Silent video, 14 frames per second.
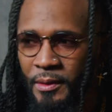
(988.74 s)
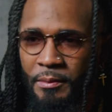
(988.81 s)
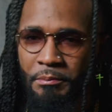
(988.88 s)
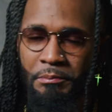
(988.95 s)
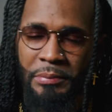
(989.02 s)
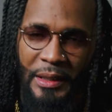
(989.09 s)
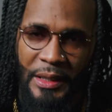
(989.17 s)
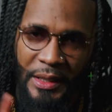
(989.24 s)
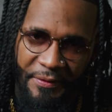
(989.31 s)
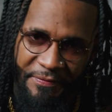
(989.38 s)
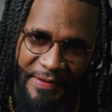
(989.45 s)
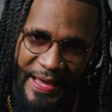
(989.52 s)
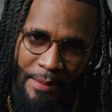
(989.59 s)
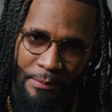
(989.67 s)
blood
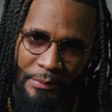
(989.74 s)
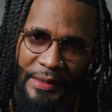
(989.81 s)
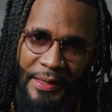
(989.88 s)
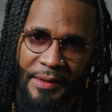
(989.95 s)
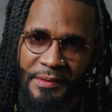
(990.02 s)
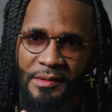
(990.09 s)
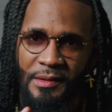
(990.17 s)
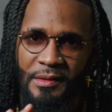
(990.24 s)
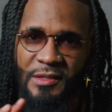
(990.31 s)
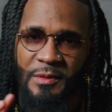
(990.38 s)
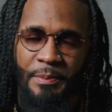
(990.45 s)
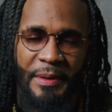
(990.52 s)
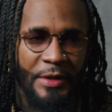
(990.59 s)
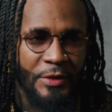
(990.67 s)
families,
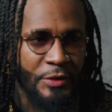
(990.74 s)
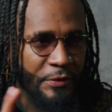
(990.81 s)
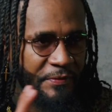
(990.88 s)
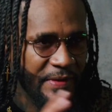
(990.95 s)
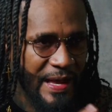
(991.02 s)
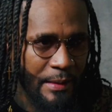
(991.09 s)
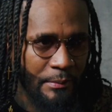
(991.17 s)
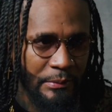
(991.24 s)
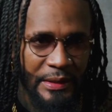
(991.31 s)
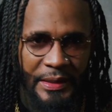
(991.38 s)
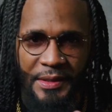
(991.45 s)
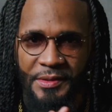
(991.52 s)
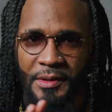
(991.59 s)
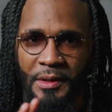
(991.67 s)
spiritual
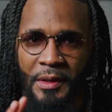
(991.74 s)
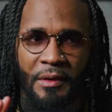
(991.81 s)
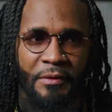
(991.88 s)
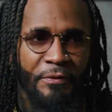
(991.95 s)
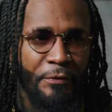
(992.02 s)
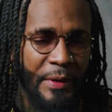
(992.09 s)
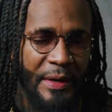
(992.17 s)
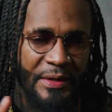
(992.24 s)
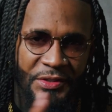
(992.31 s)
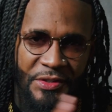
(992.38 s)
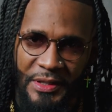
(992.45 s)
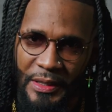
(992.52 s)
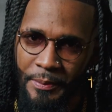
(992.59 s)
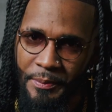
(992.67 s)
families,
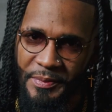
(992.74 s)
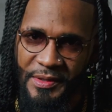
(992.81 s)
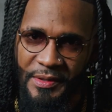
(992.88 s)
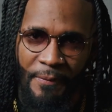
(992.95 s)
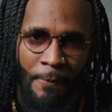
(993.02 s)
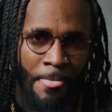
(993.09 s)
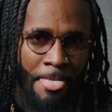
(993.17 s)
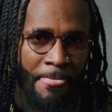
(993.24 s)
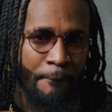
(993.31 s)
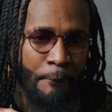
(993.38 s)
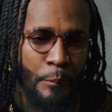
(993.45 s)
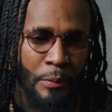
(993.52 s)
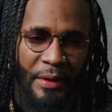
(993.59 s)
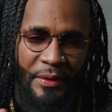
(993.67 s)
friendships,
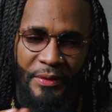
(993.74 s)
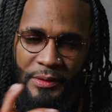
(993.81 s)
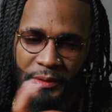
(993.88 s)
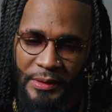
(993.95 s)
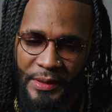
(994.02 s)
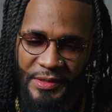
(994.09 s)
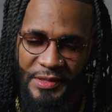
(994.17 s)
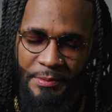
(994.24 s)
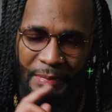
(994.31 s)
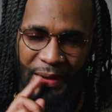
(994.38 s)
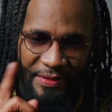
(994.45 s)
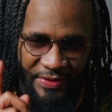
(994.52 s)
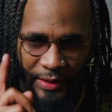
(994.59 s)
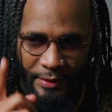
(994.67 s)
brotherhoods,
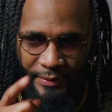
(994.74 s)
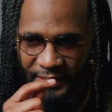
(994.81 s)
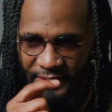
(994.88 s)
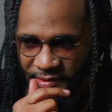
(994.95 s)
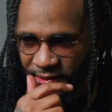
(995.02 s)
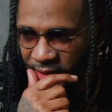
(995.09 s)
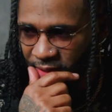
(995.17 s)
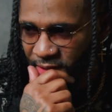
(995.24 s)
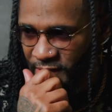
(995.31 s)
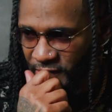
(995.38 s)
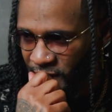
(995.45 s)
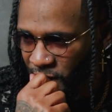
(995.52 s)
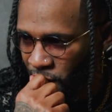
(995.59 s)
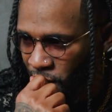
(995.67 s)
my theory is this: